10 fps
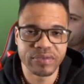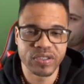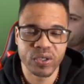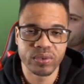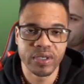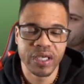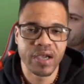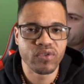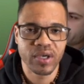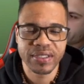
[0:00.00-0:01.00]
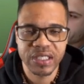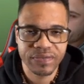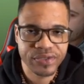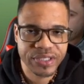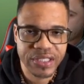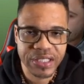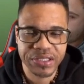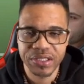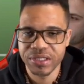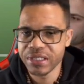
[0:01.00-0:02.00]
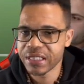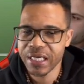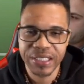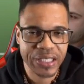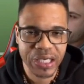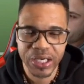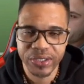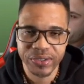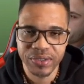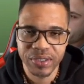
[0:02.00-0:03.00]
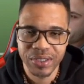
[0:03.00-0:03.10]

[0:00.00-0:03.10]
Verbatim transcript: So if you are six foot six, you can't get anchor.